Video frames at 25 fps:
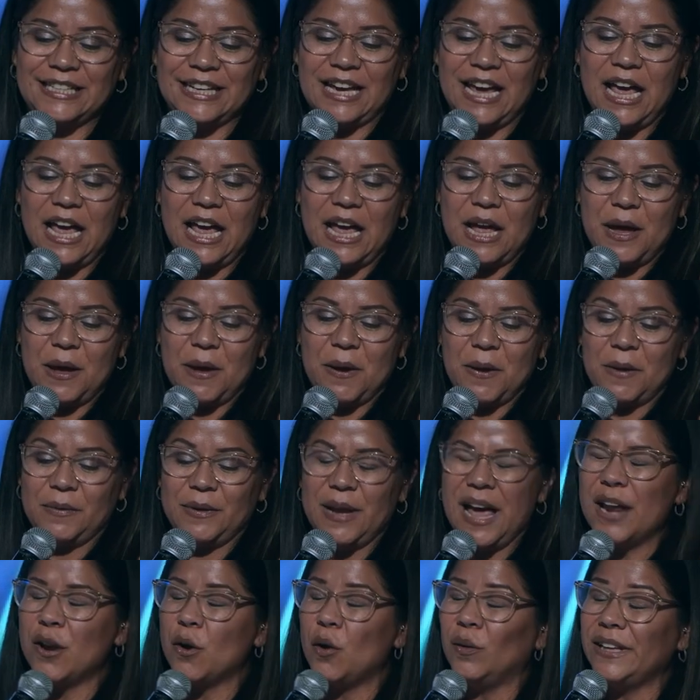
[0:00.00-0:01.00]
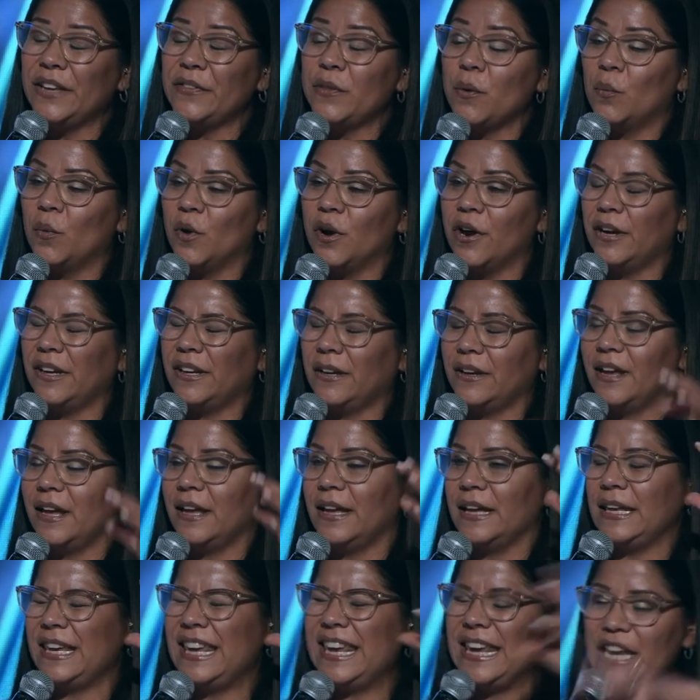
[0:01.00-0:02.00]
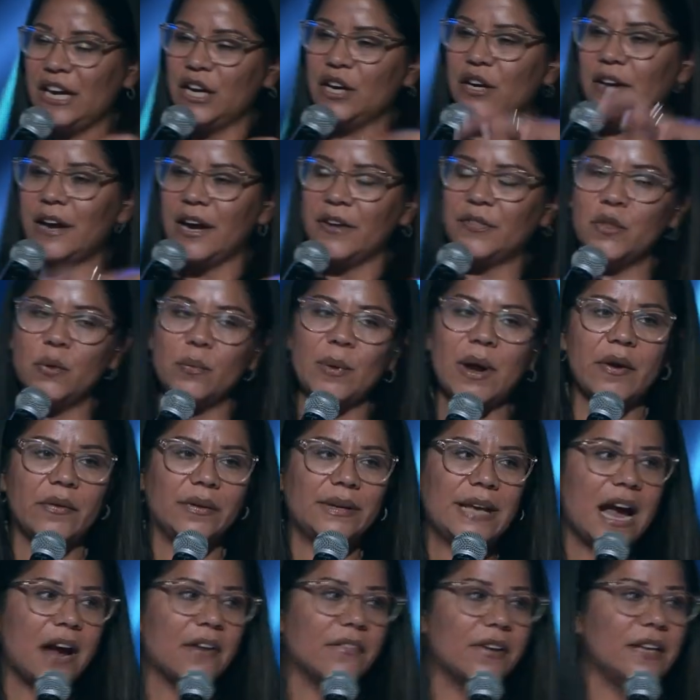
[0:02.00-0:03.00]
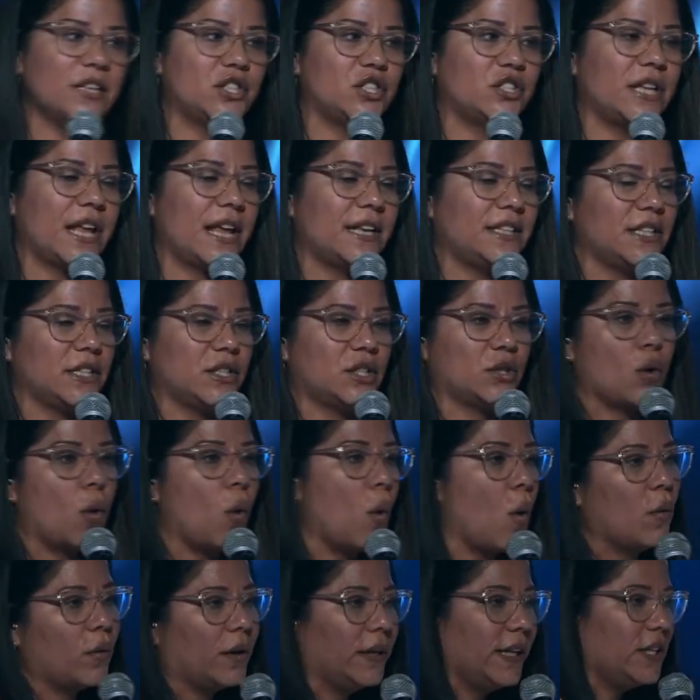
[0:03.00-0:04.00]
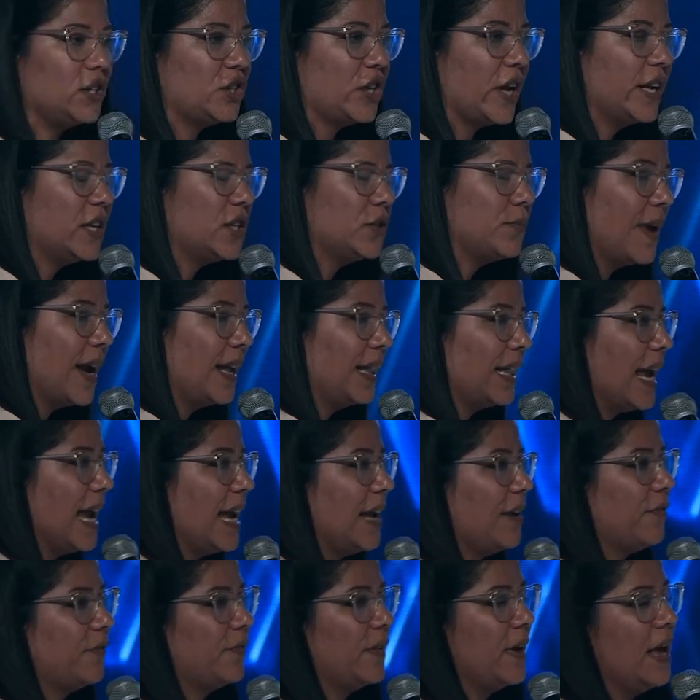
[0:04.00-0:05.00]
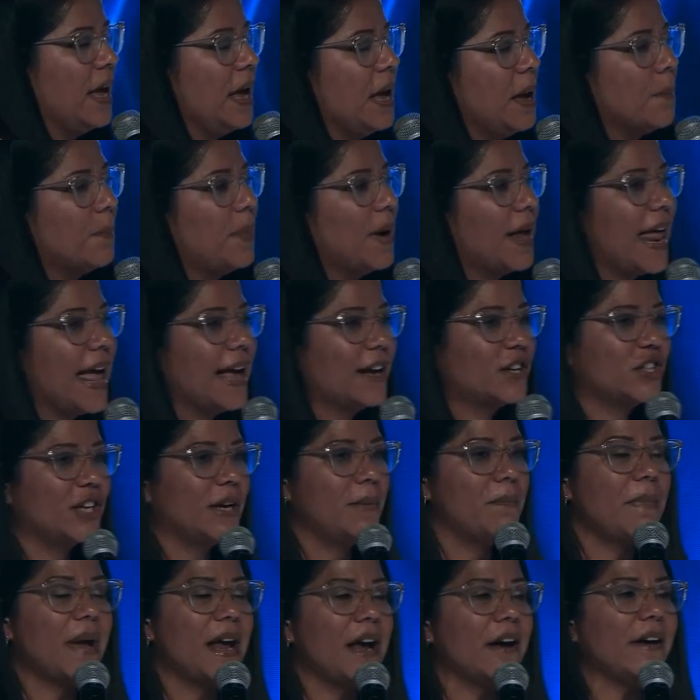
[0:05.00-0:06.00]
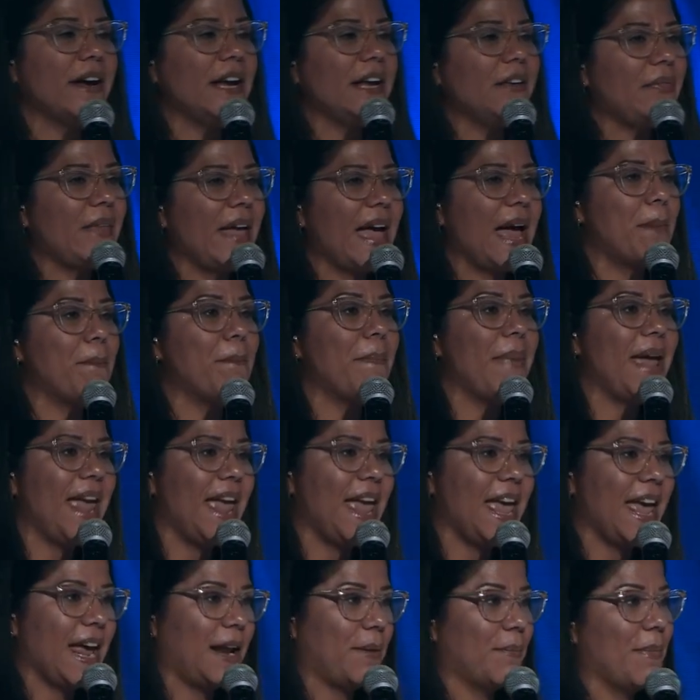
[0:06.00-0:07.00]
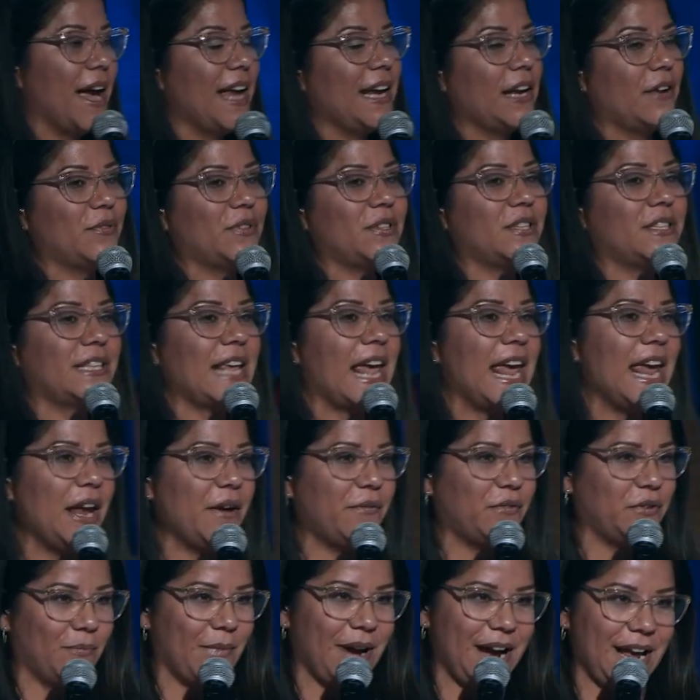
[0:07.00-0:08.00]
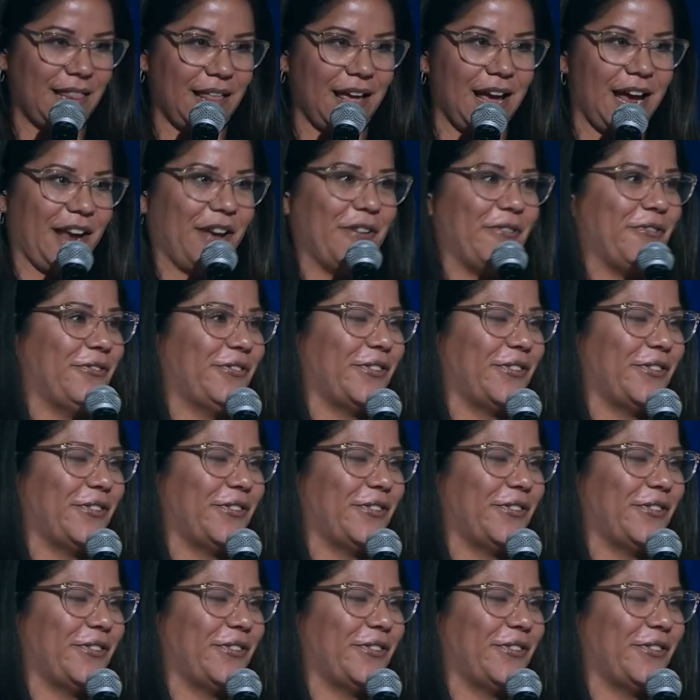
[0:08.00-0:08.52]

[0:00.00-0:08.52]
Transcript: Uh, not only the work here at the Way World Outreach that just totally changed my life, but actually marrying that man might have saved my life,